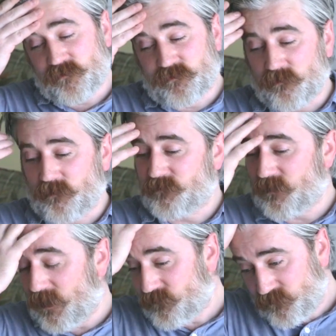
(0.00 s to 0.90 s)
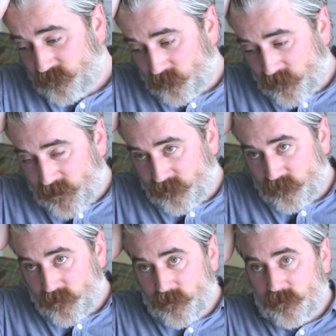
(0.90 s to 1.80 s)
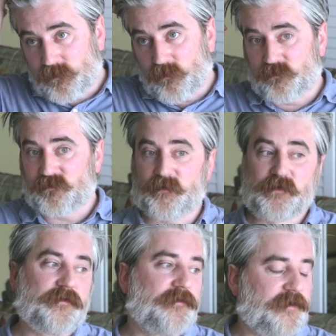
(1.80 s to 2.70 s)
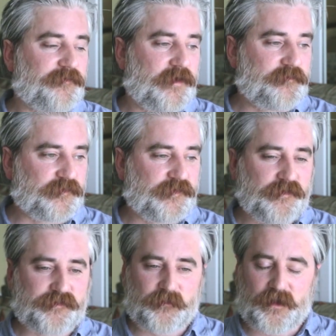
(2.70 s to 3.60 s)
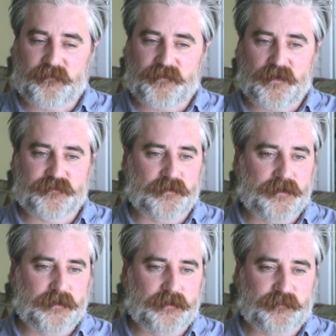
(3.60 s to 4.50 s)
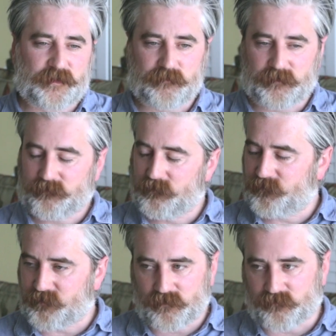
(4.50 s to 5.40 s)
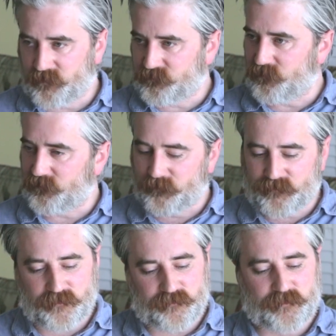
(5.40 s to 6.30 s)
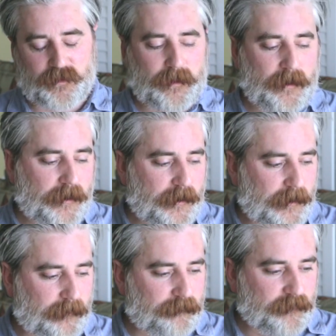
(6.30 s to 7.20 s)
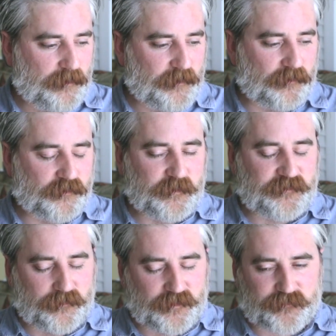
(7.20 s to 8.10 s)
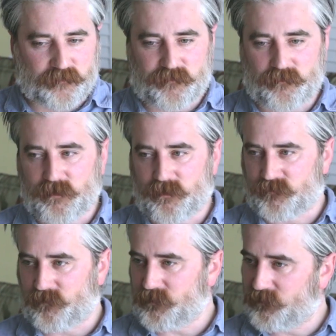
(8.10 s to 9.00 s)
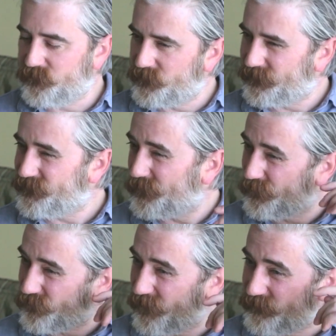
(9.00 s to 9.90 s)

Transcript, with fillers: how to do this, and how to do it in a way, you know, because if I'm going to write a 5-book series, I'm not a fast writer, especially with historical fiction, all the research. I'm like, I'm going to be doing this for a few years, so I've got to do something that's not going to